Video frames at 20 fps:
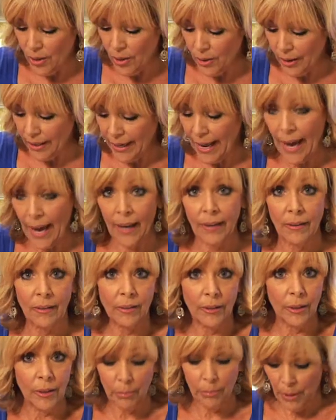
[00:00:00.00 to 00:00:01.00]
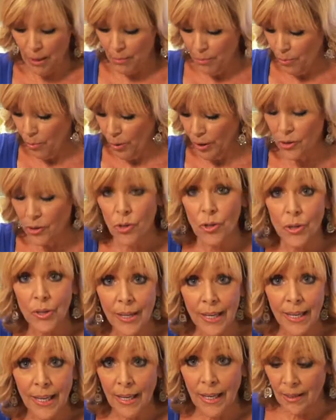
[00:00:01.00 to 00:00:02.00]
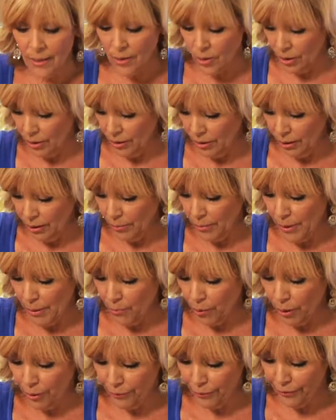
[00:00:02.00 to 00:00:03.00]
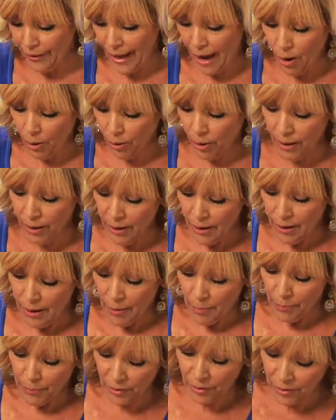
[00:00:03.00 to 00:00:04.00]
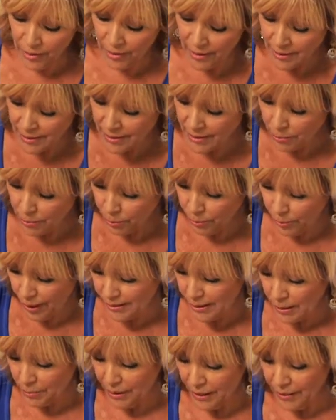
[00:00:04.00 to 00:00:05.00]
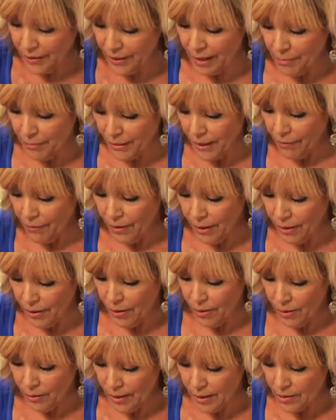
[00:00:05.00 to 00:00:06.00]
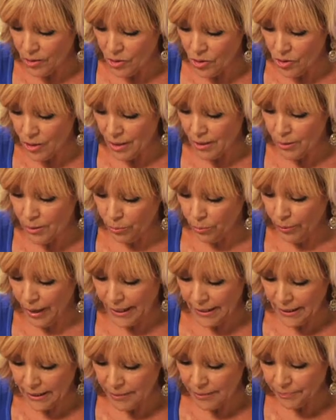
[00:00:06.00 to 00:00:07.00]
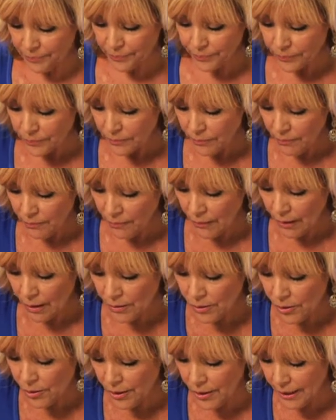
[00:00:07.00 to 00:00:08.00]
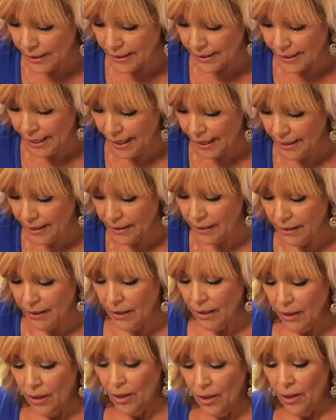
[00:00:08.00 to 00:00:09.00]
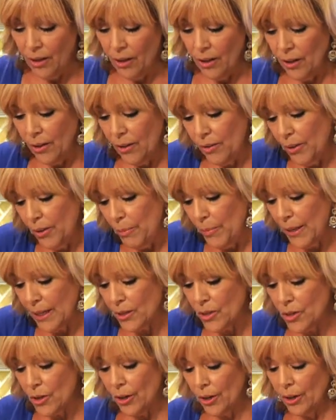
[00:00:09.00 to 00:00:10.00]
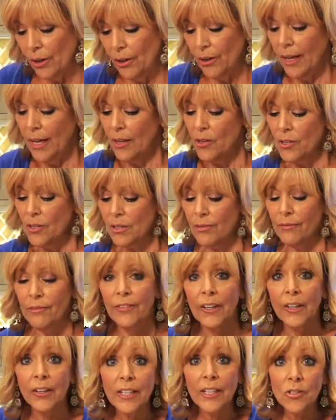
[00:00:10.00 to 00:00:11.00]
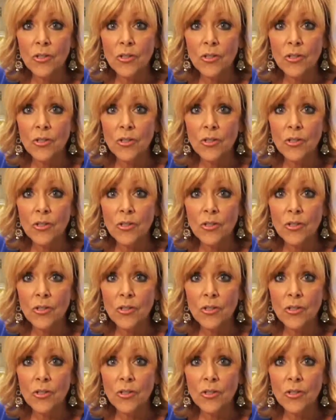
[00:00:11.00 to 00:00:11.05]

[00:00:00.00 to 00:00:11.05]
you can add a little bit more cheese or a little bit more flour. But this recipe that I'm giving you is just right. So you're going to take the mixture and just very